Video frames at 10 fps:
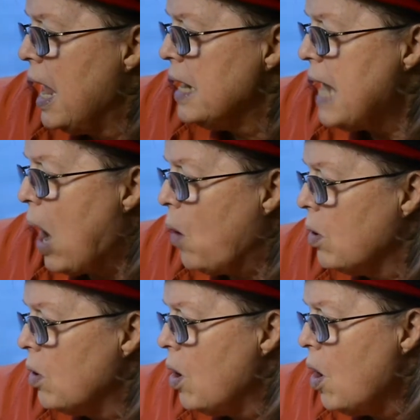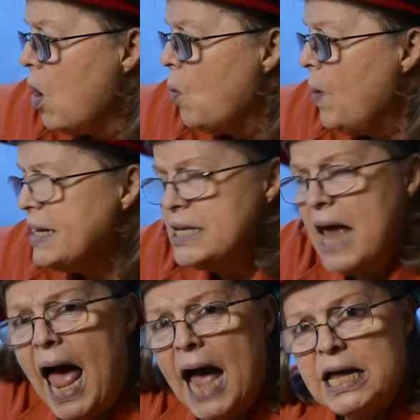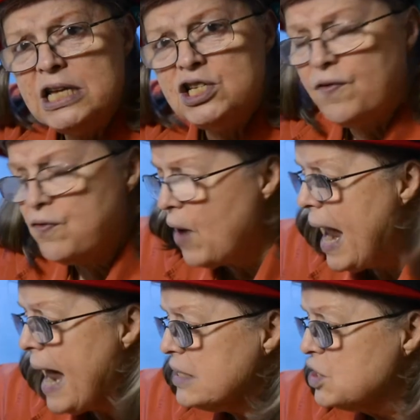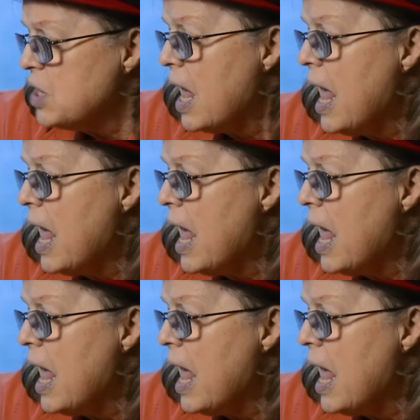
Now, when Tacky's friends